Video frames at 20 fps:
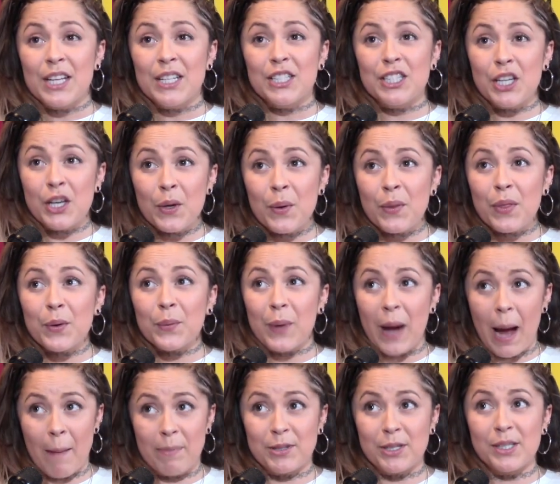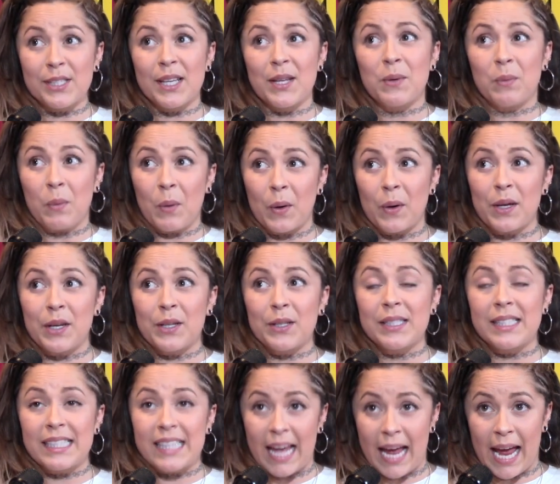to the Raptors and
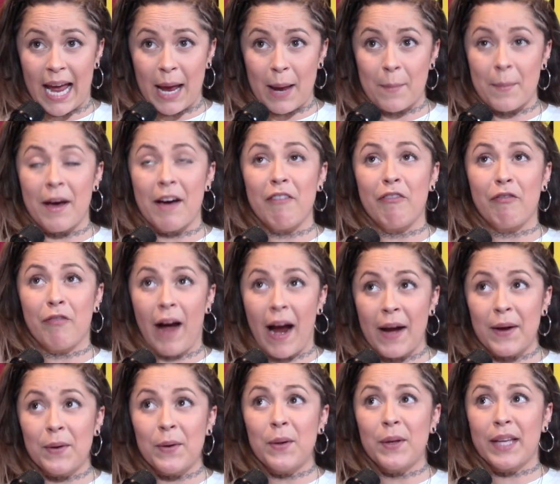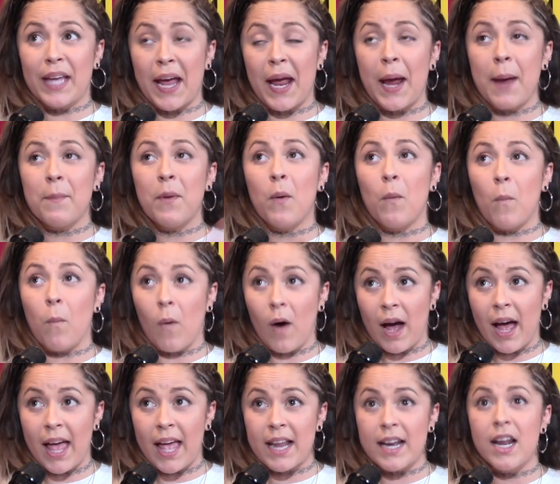Warriors game, final game
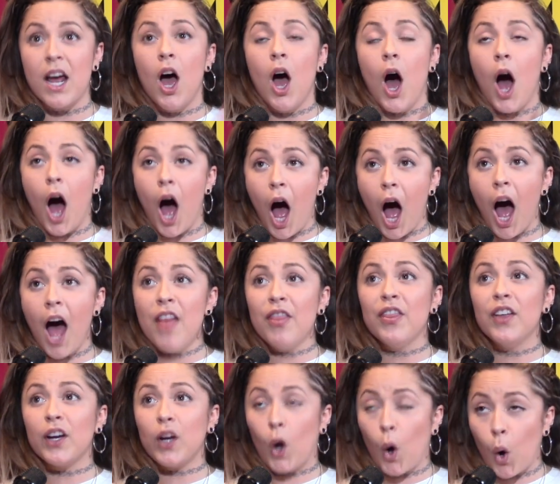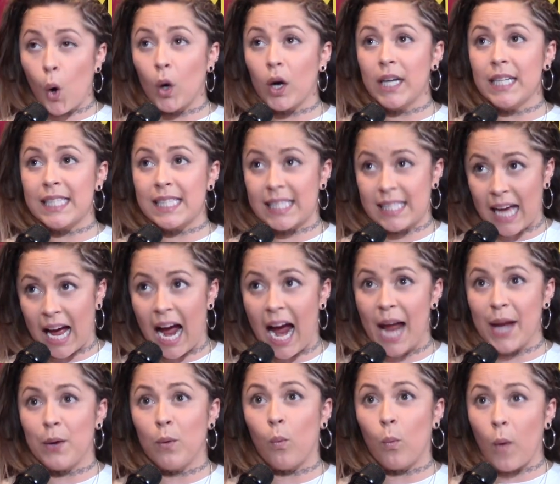one, on the court
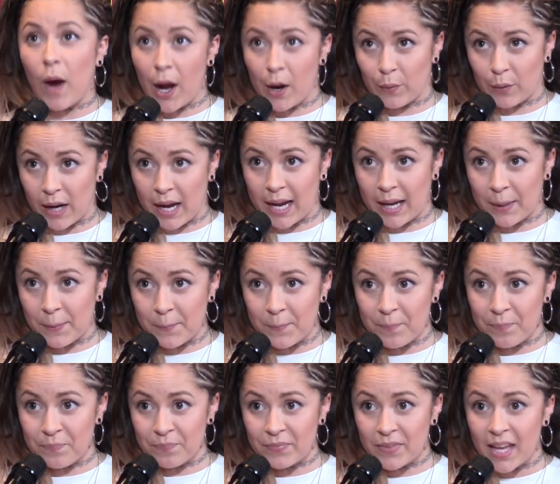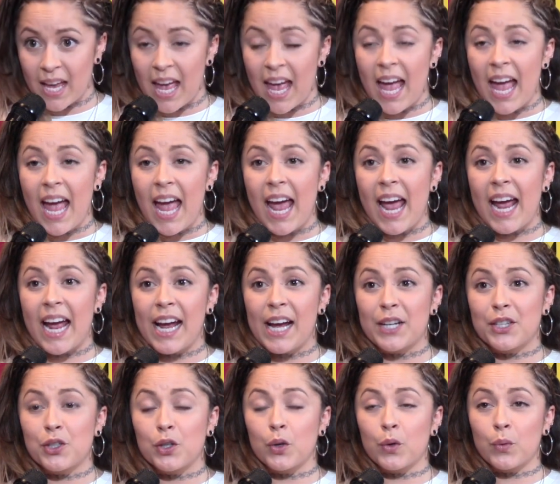side wearing a
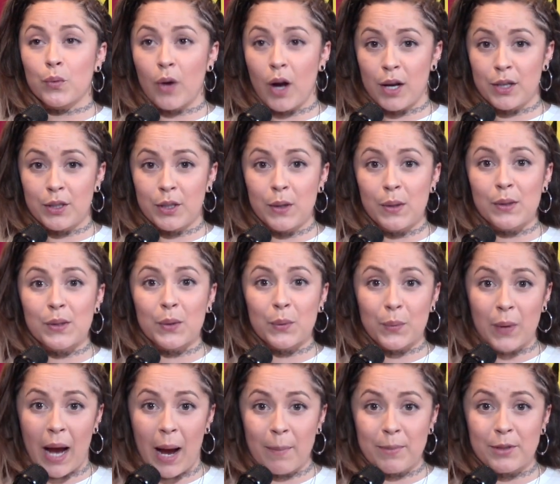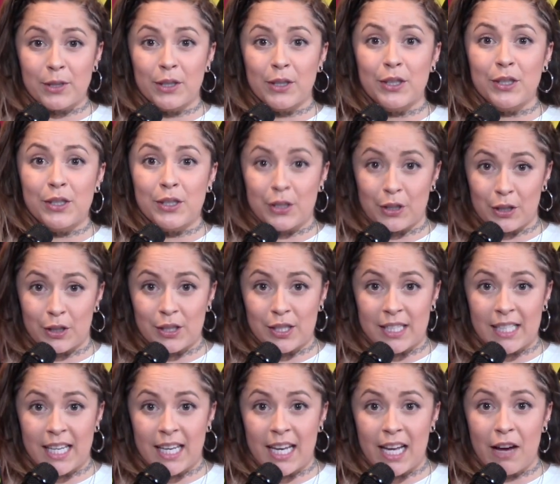Toronto's Raptor
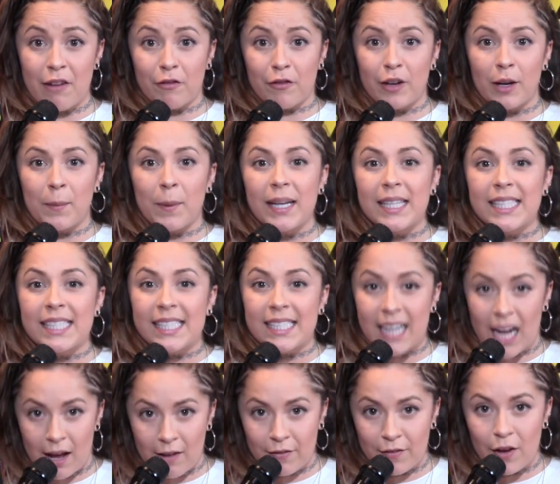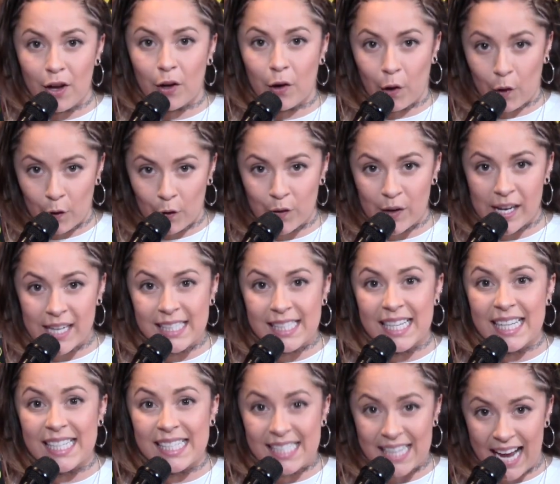jersey from Steph Curry's
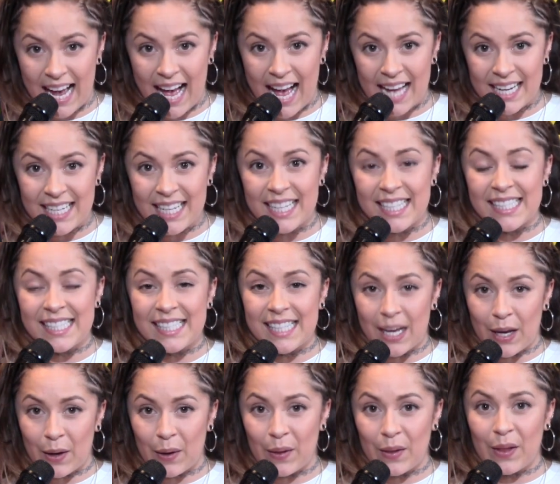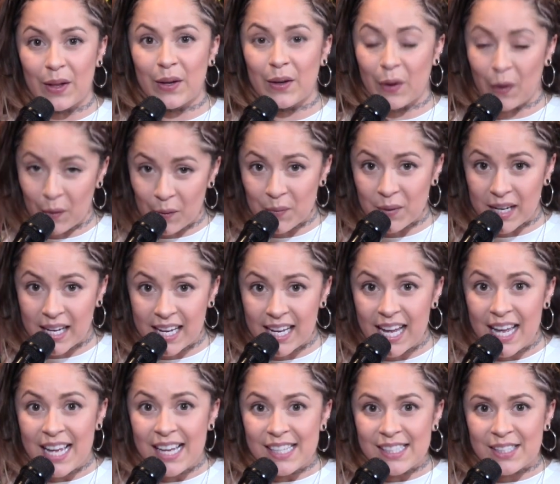dad, Del Curry.
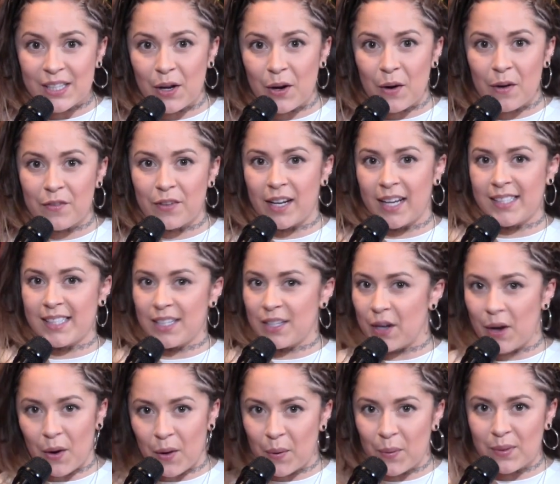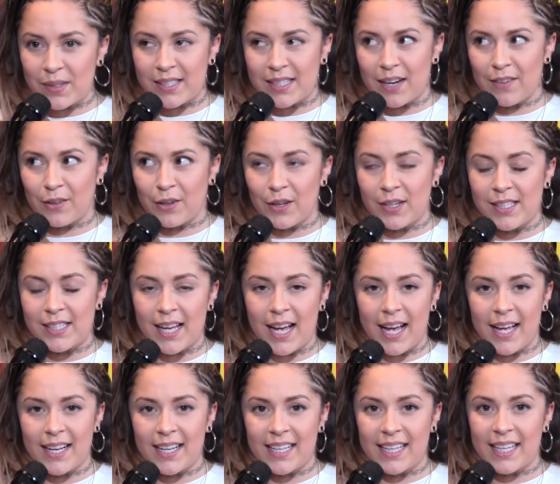So if you guys didn't know, Steph Curry's
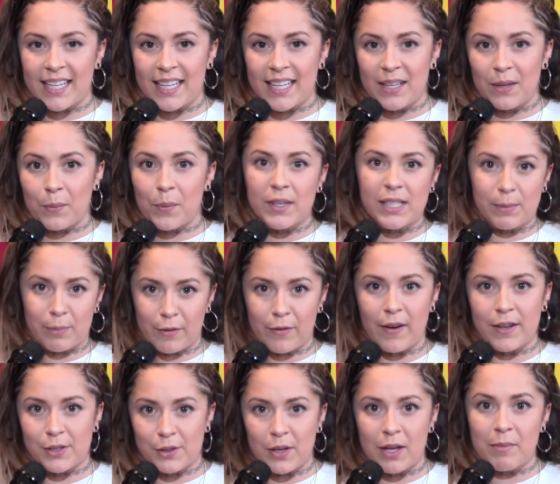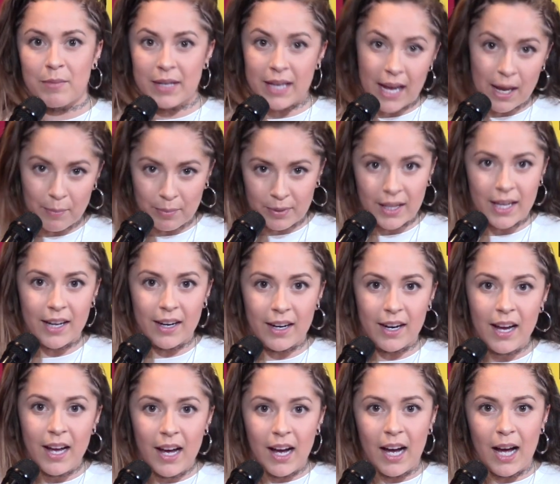dad, he was a professional NBA player.
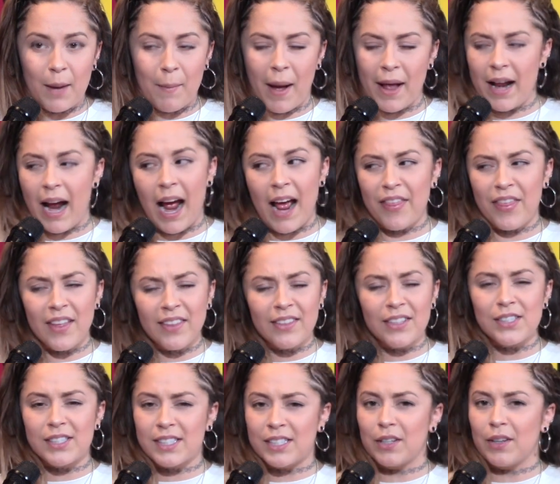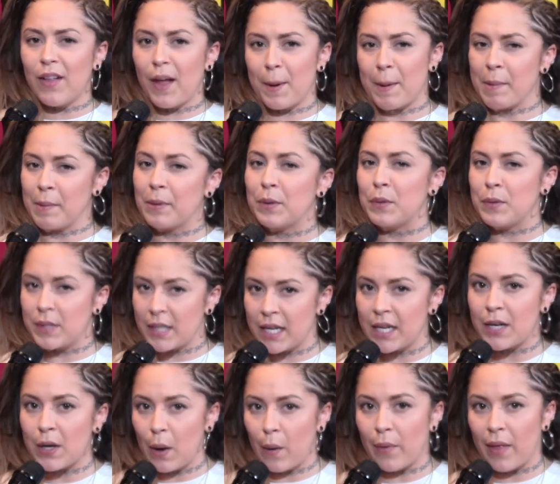I think there's still a lot of people who
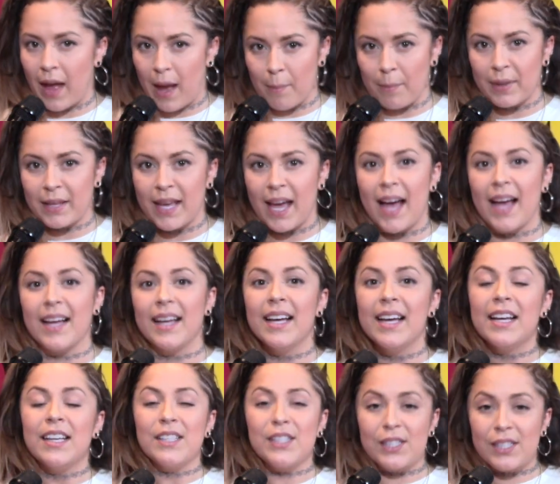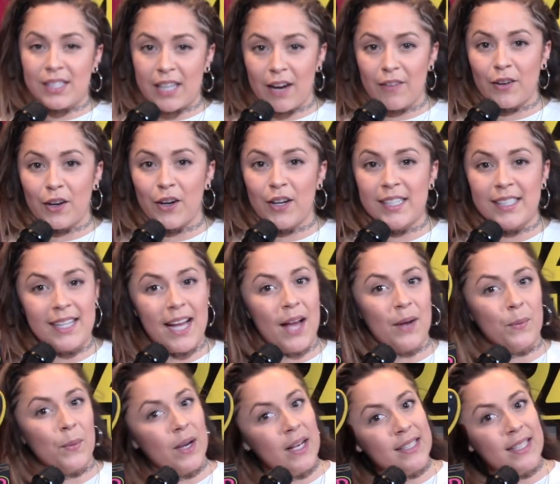didn't know that. But yeah, Steph Curry's dad
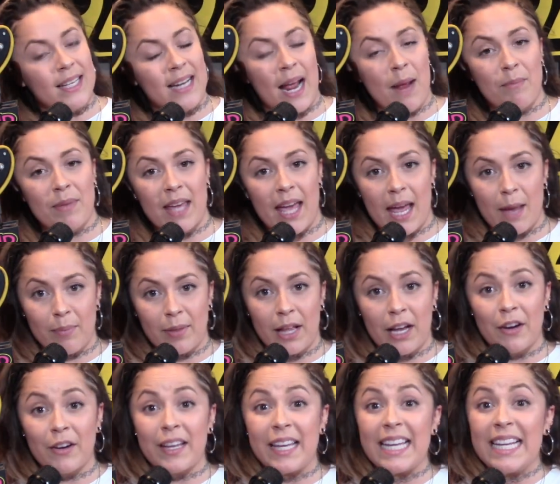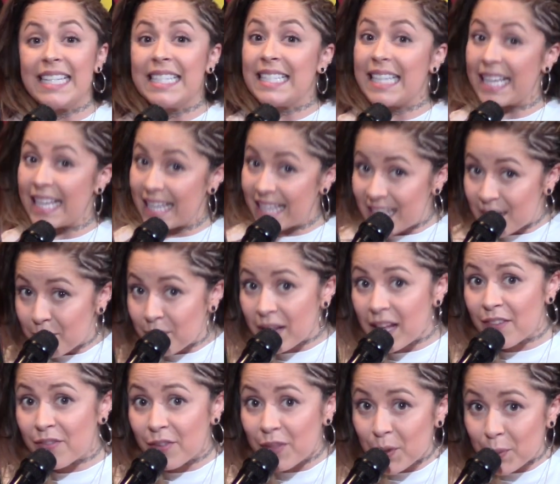was an NBA player. He did
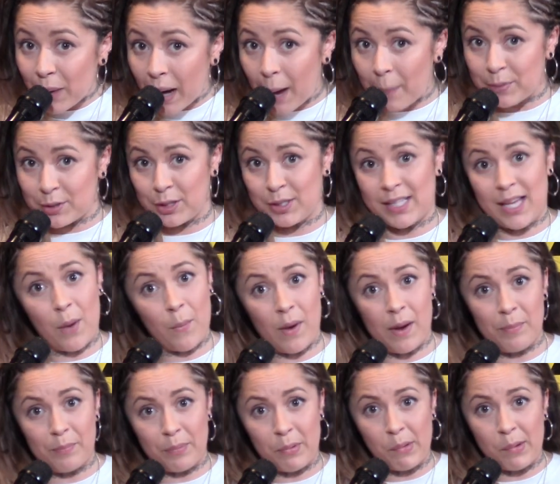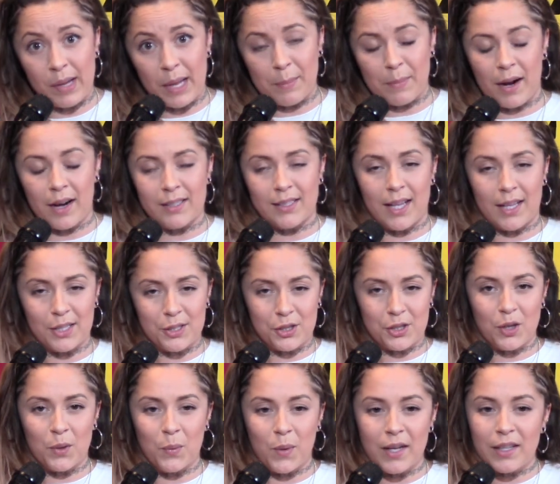play for the Raptors at one point. I'm not exactly
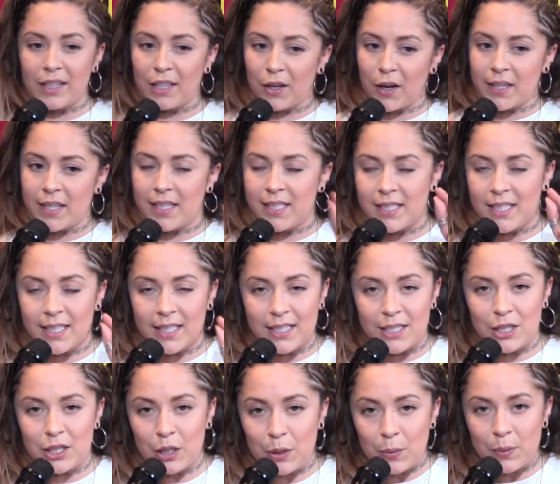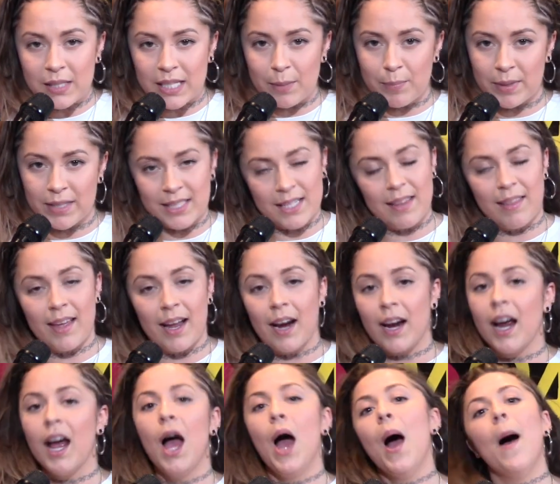sure what year. I didn't dig too deep into
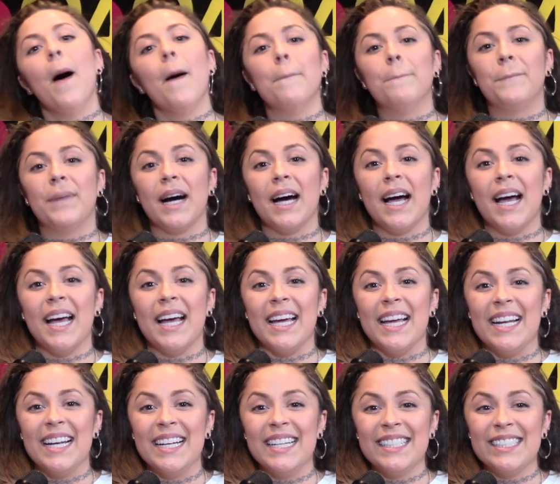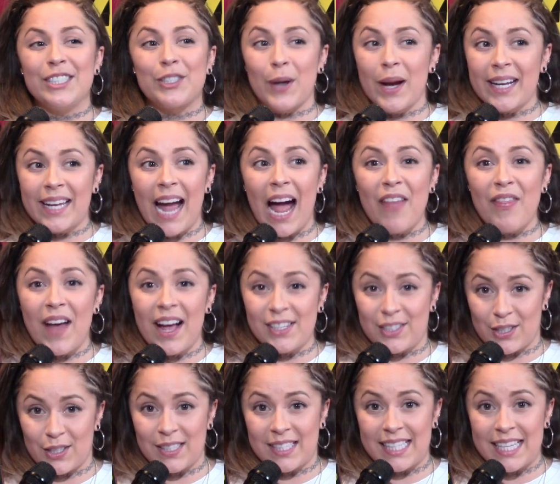there. But Drake had that
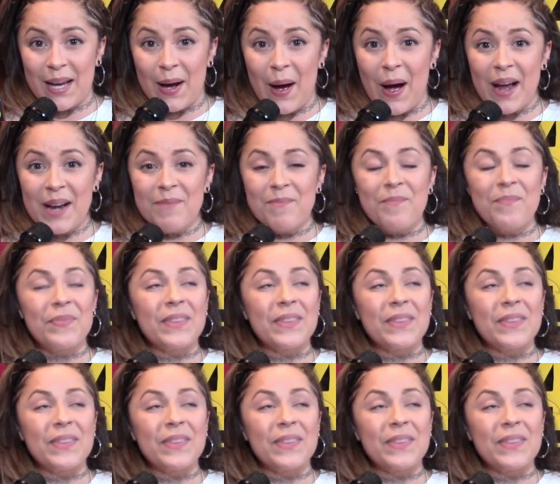jersey on.